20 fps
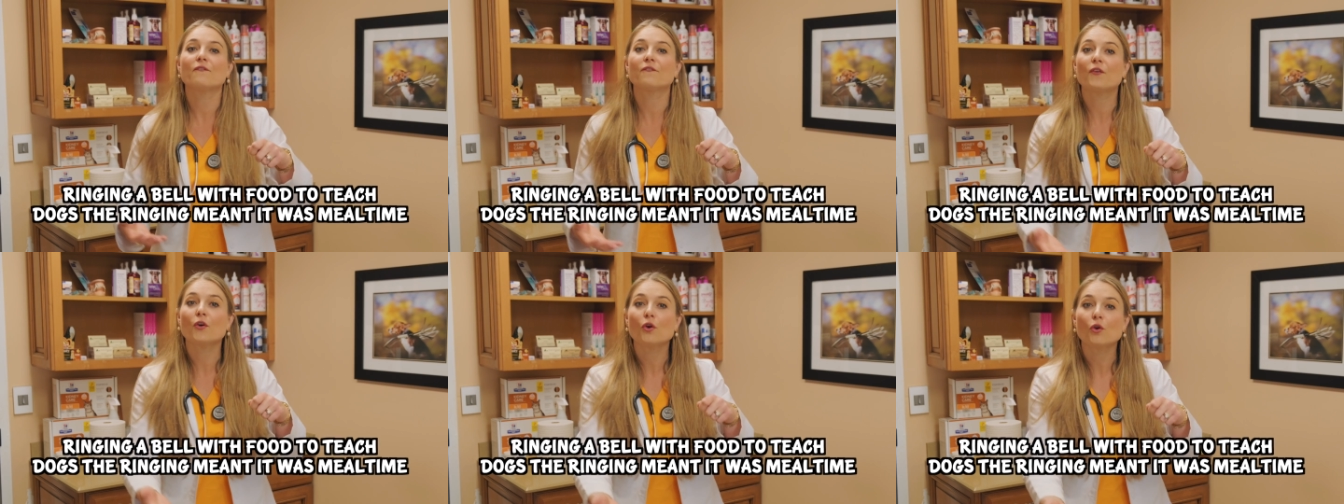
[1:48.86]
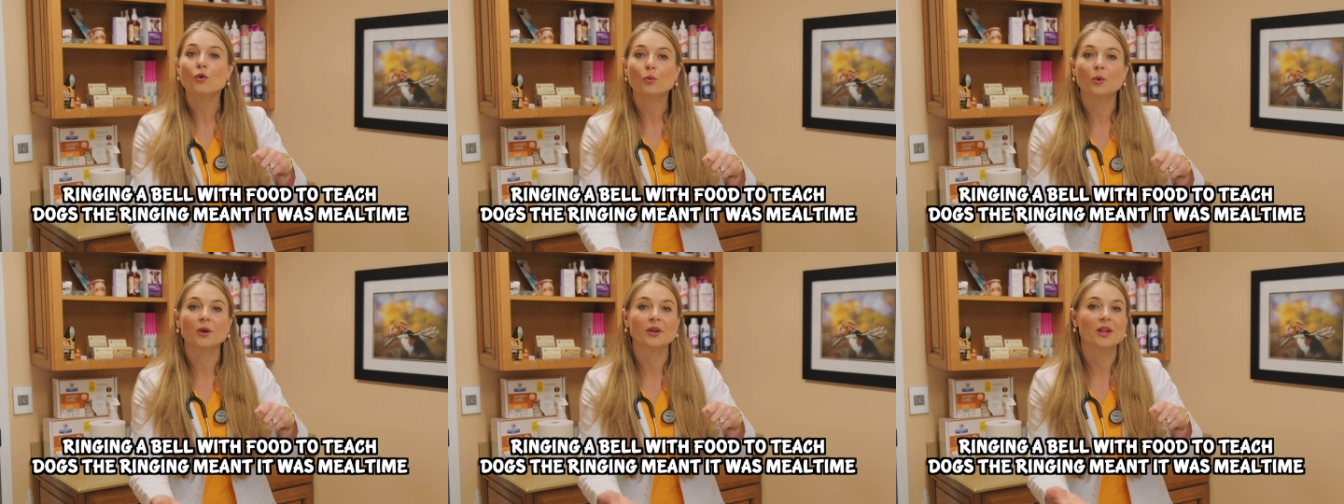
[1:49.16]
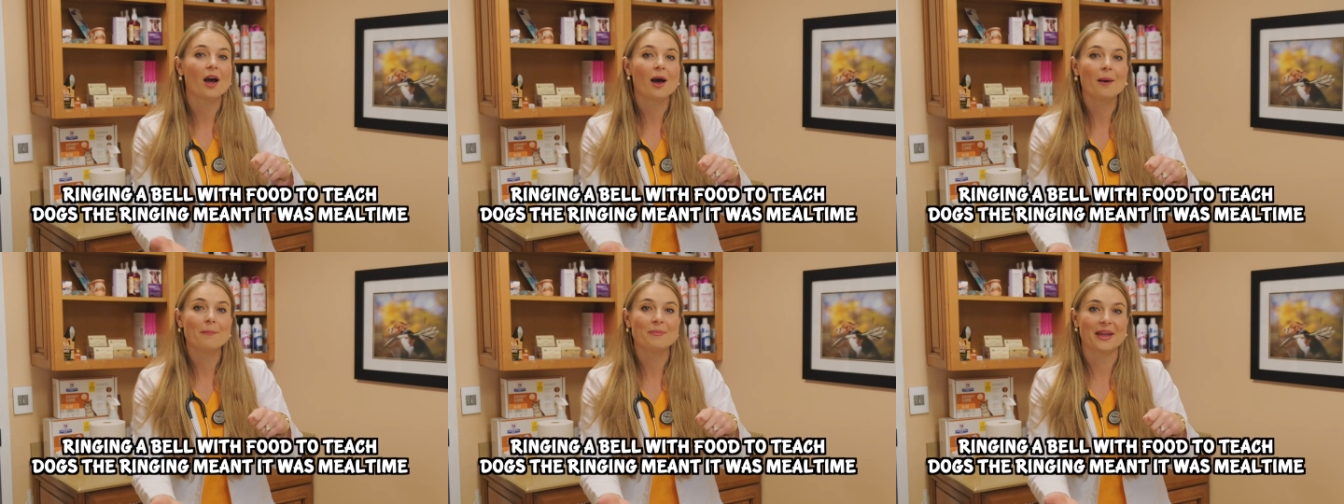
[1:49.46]
food would
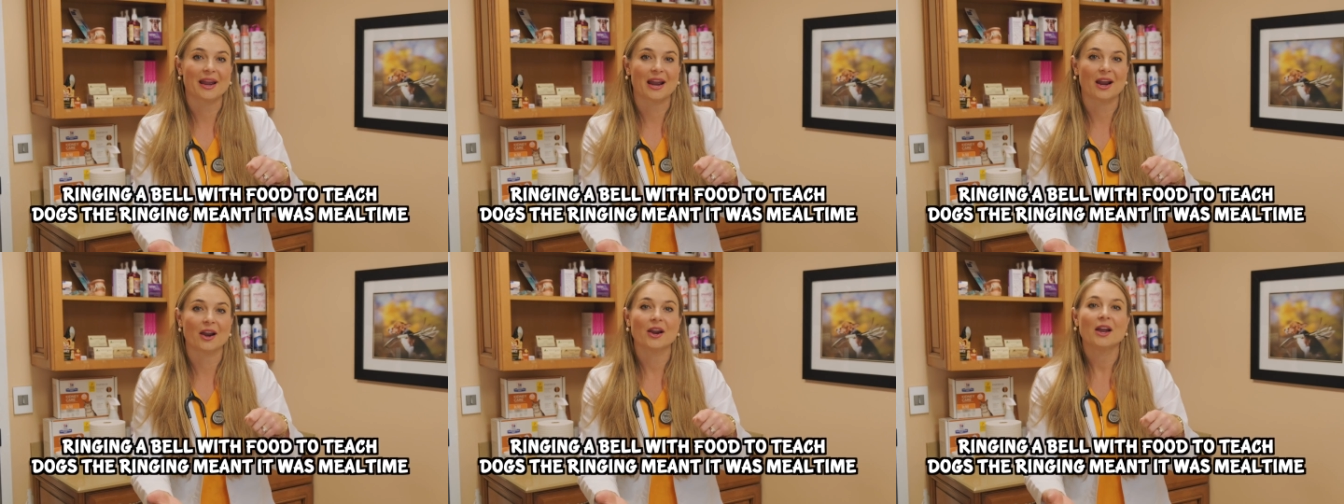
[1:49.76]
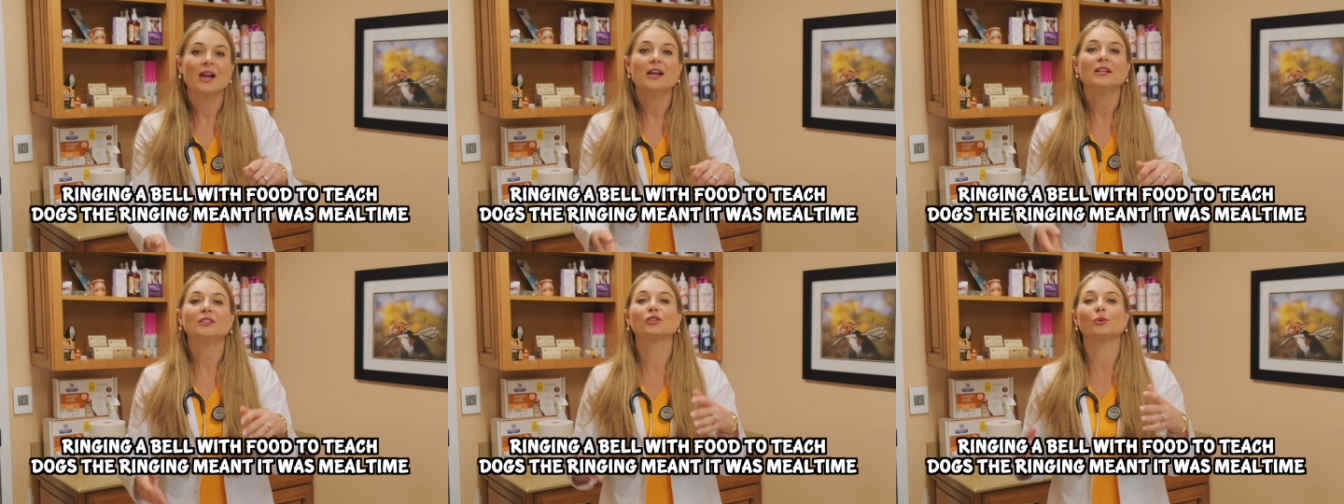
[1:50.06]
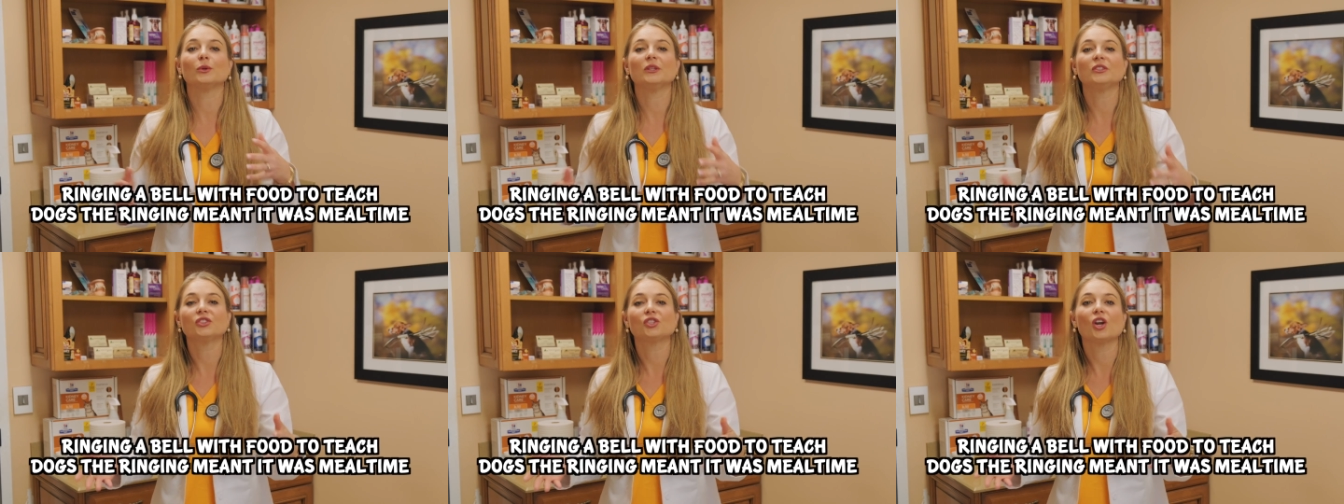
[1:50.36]
come there. So
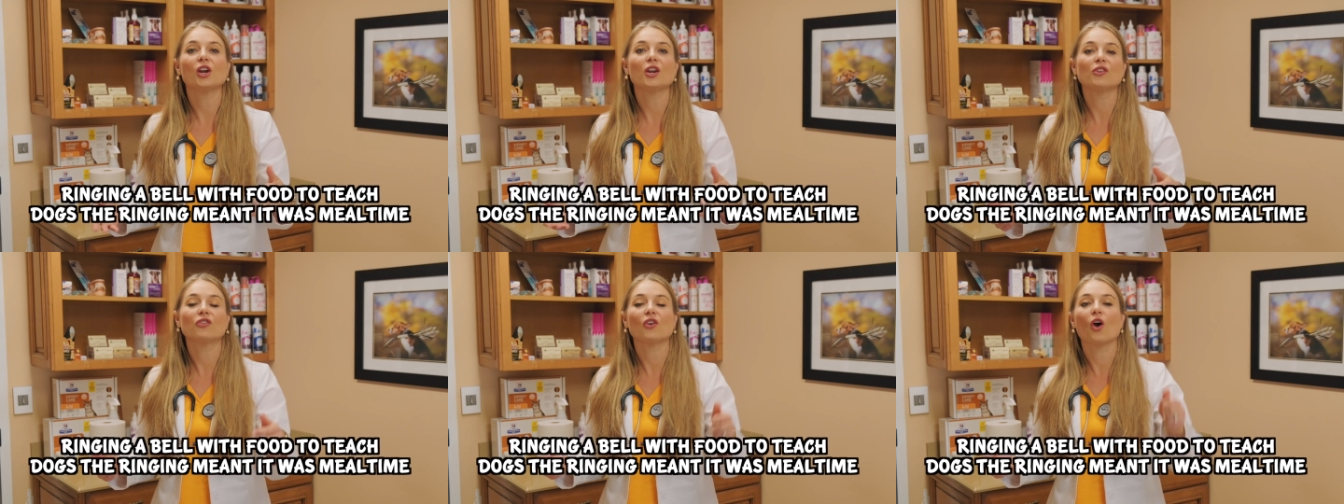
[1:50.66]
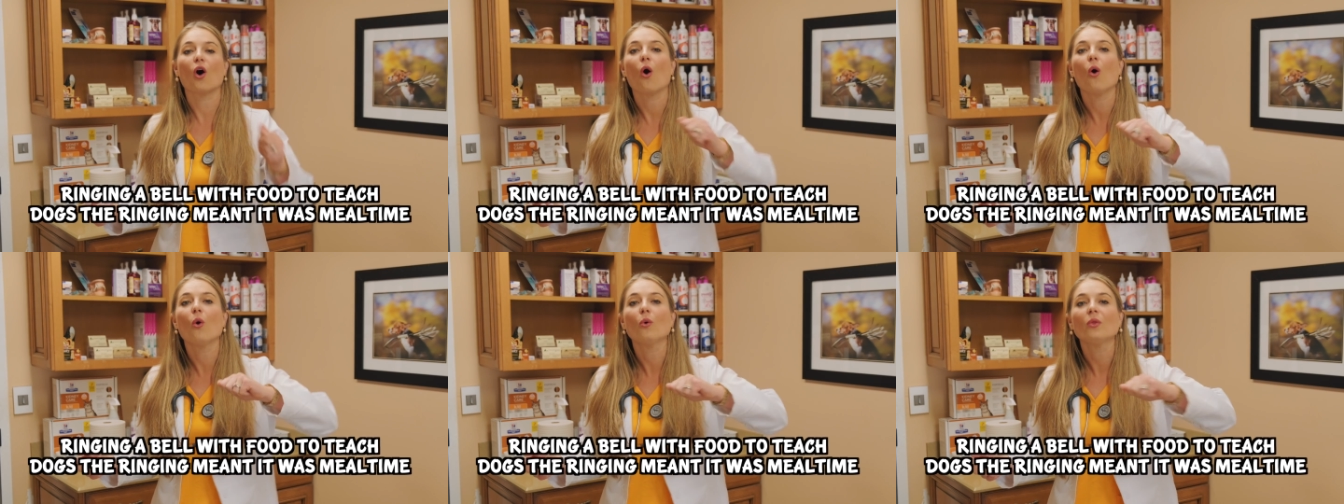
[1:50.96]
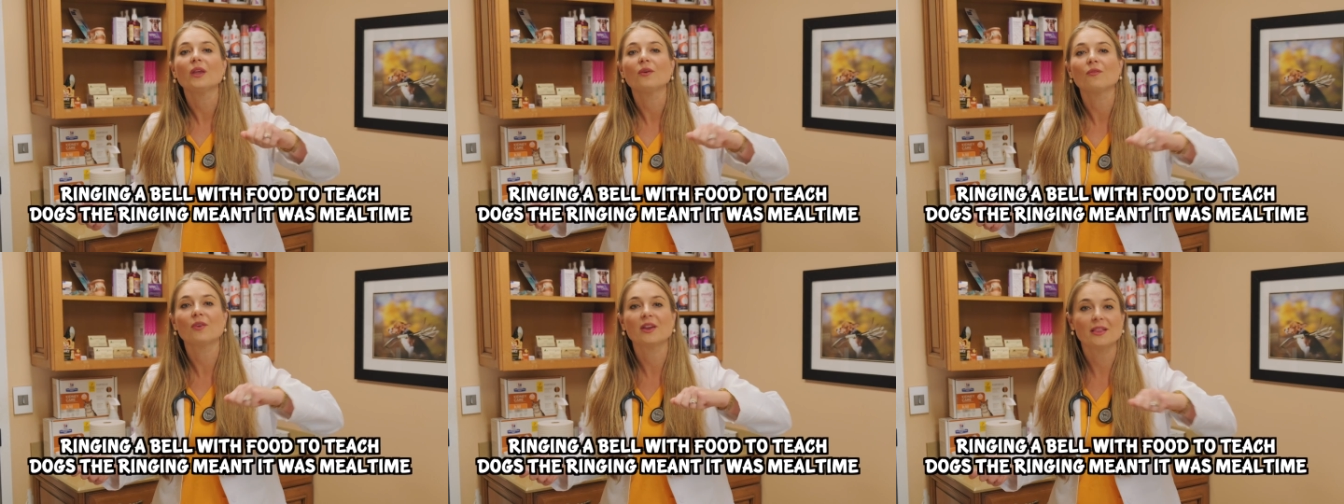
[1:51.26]
he started to
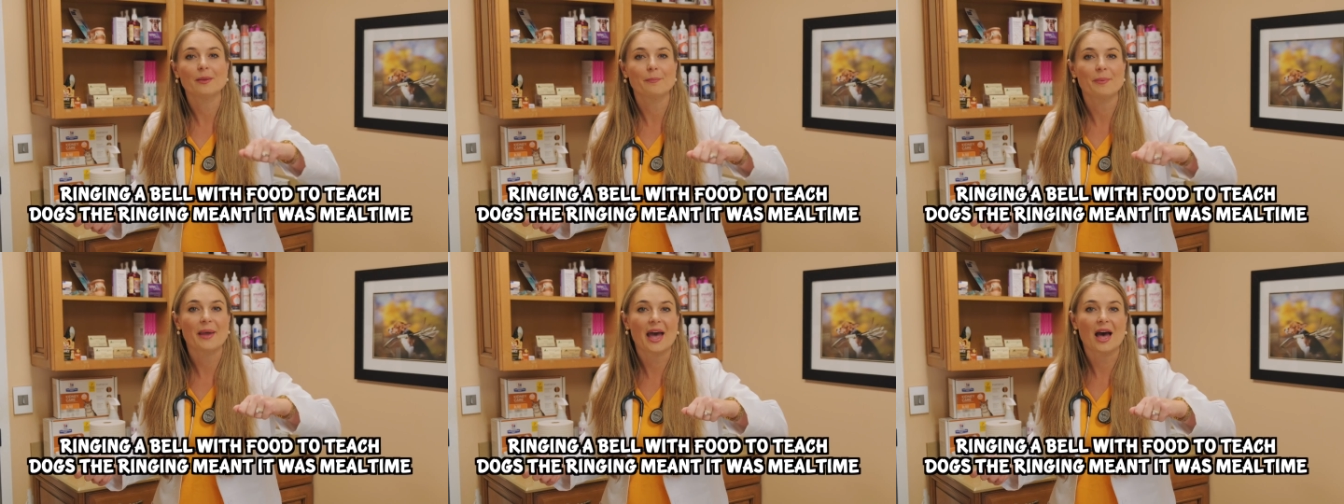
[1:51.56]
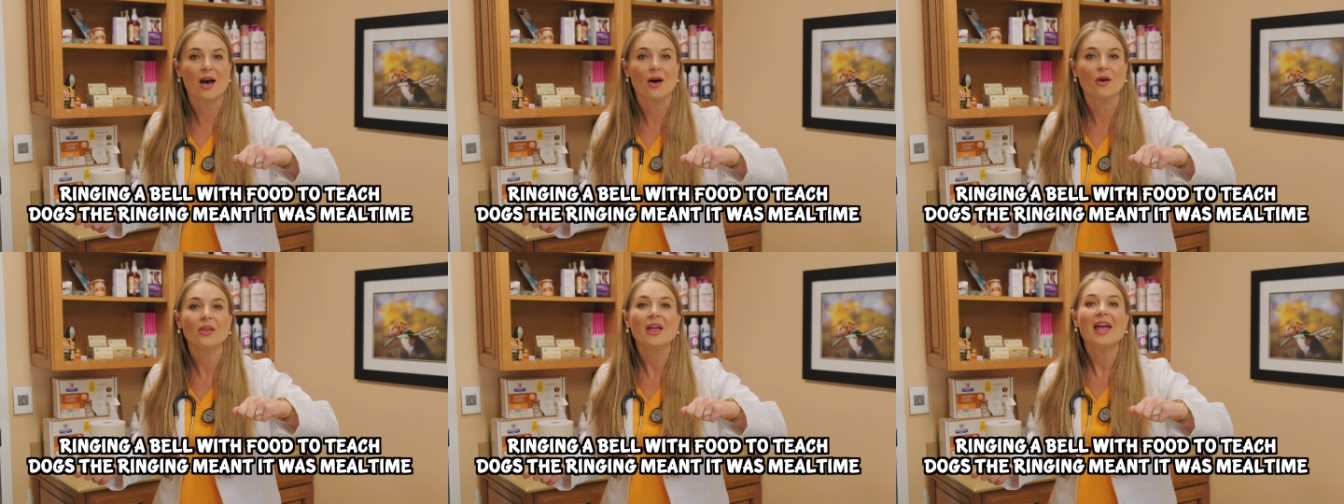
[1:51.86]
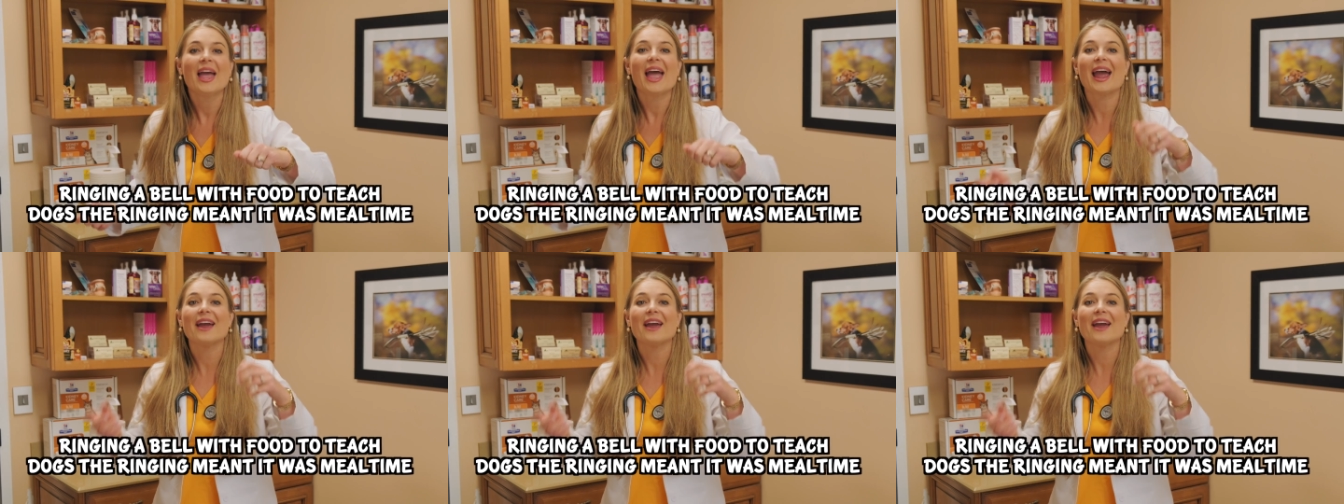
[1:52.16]
only ring the bell